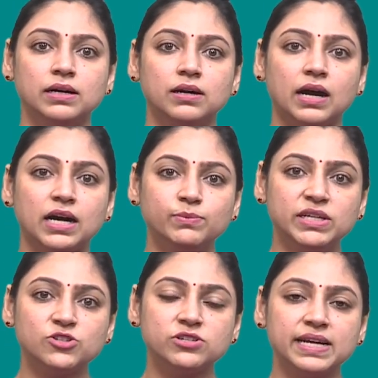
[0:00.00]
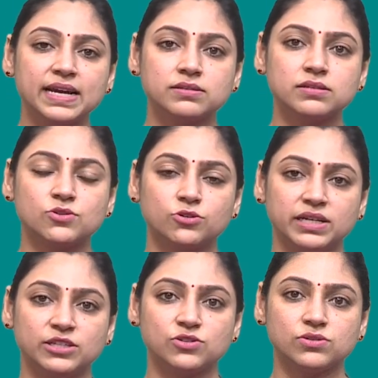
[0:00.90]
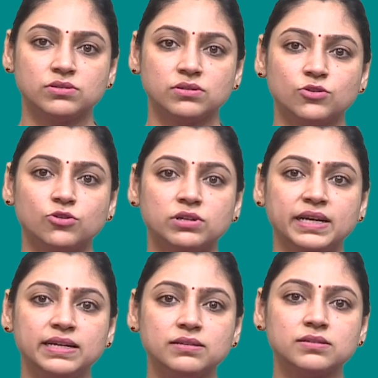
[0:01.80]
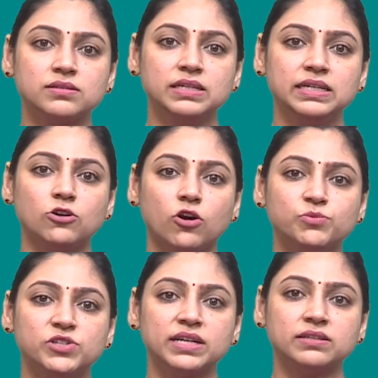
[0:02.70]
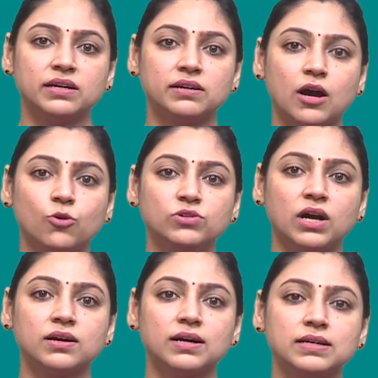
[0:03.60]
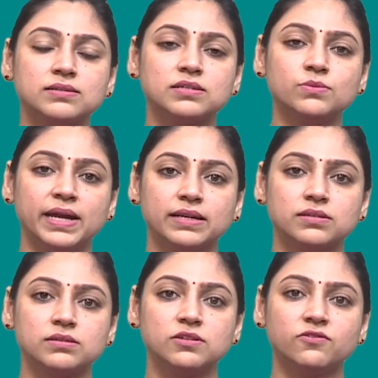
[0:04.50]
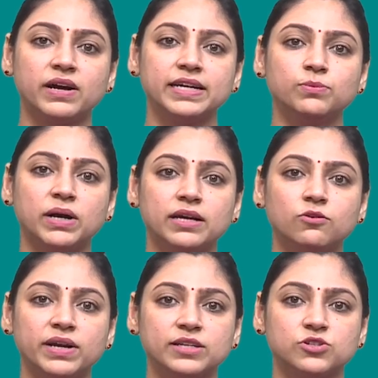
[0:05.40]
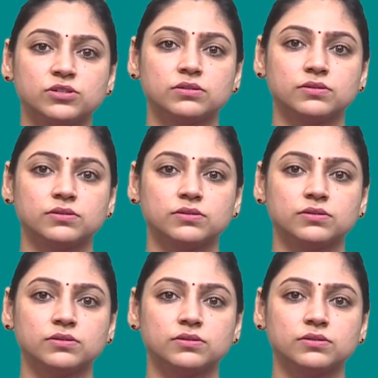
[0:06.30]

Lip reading: Arbitrary axis rotation rotates the object around a custom axis defined by a vector.